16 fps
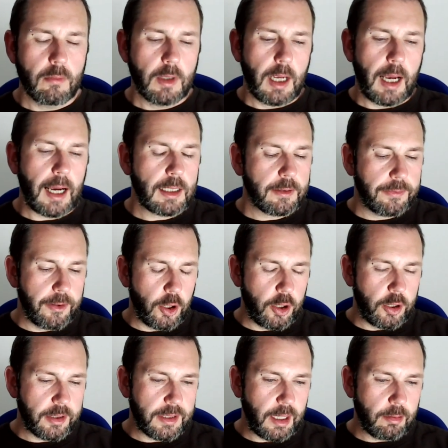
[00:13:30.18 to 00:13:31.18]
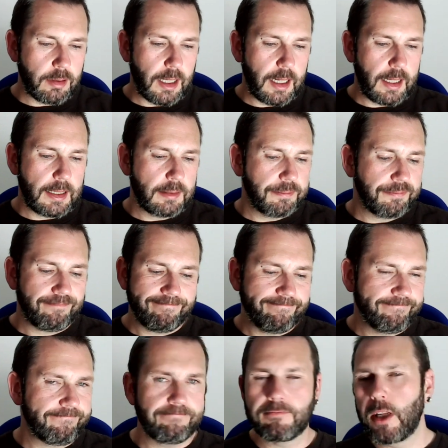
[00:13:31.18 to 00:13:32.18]
At first I was like,
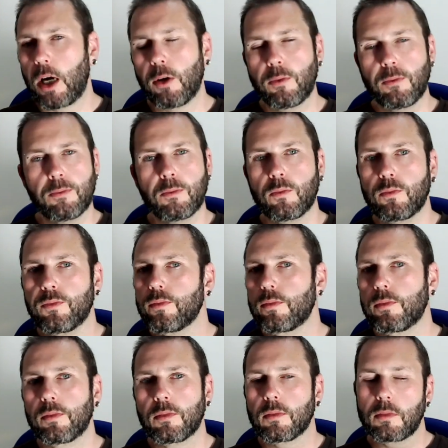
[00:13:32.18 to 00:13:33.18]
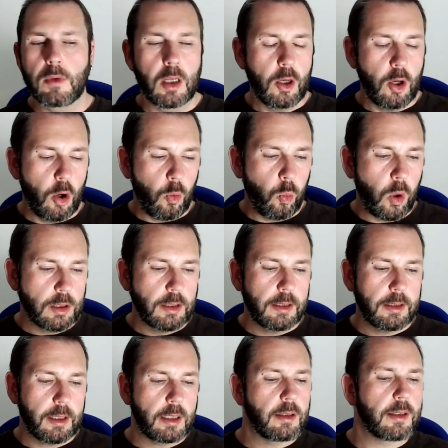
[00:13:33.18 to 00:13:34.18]
no, one and
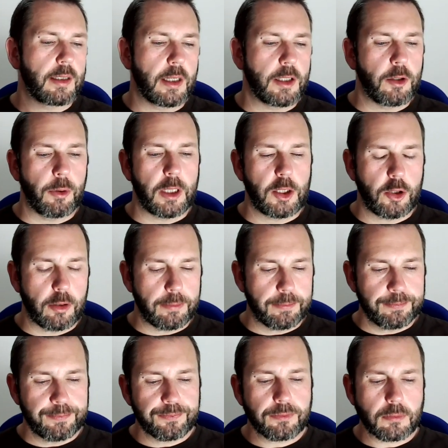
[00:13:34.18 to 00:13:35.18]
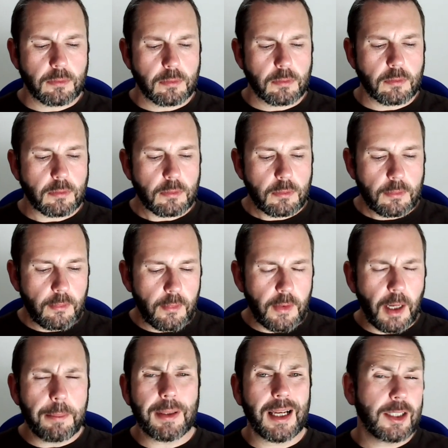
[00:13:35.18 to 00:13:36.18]
done situation.
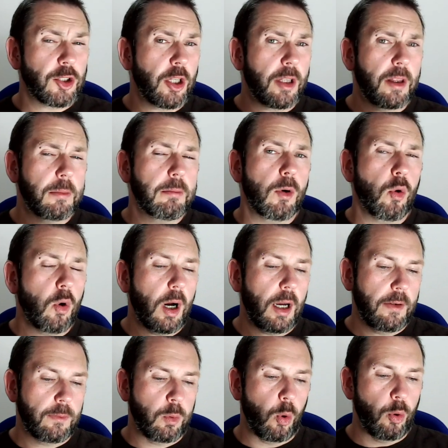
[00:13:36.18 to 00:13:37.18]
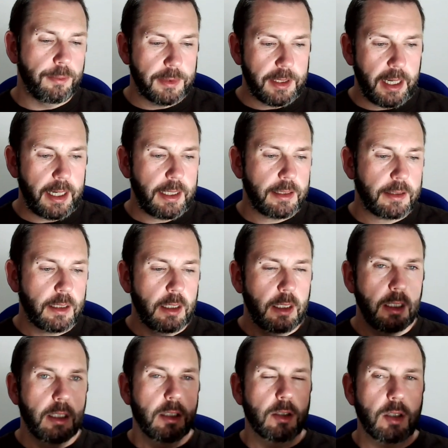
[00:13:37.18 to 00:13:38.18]
But actually the more I've warmed it,
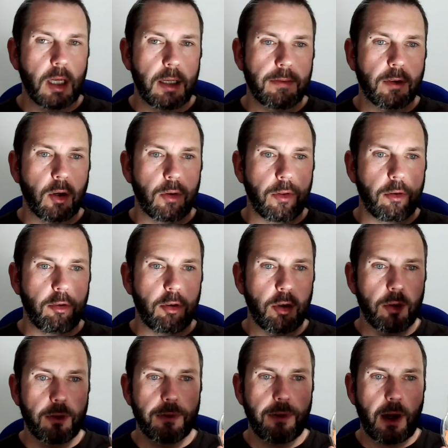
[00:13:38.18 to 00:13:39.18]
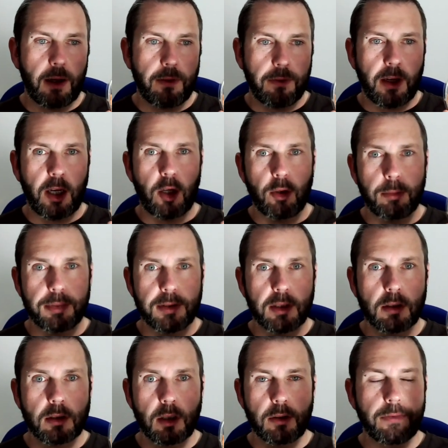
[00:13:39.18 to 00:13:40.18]
so I've gone through 5 cubes
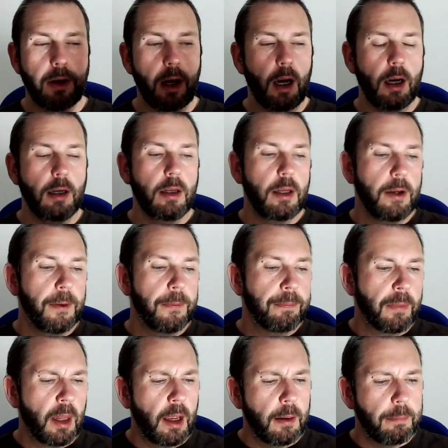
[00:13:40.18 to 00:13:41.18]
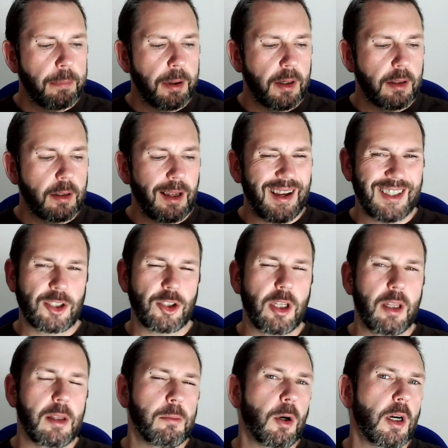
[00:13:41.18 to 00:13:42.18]
so far, but actually the
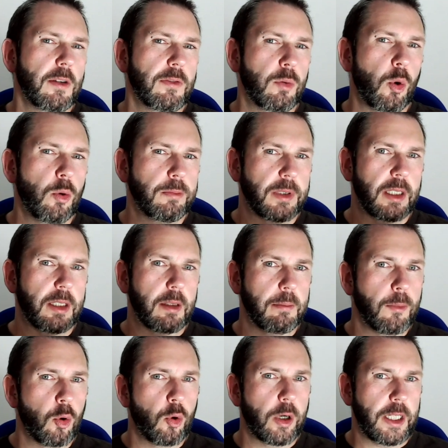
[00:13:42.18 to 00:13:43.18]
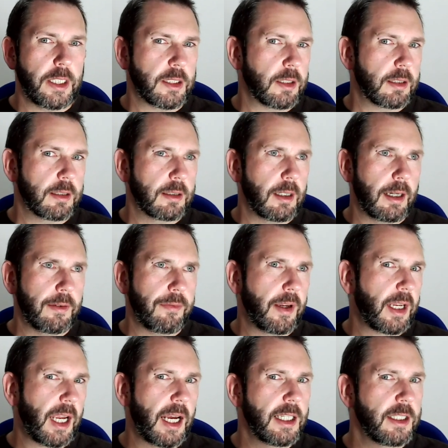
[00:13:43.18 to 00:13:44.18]
more I've warmed it, the more I've
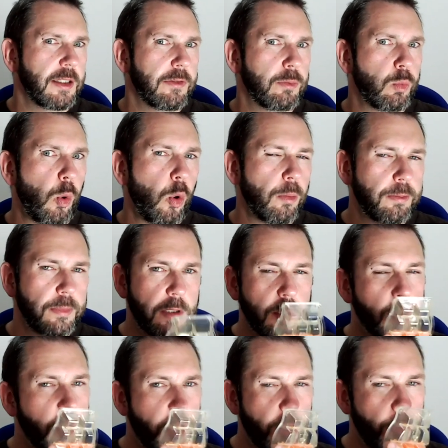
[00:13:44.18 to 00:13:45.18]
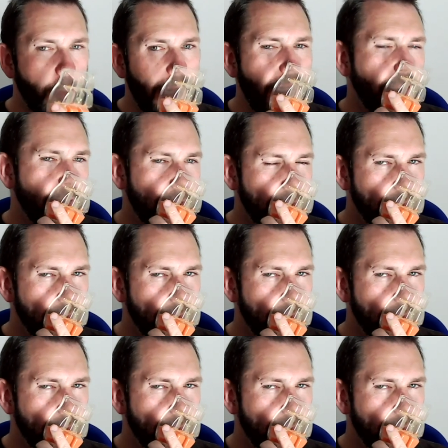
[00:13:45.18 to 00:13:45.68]
kind of warmed to it.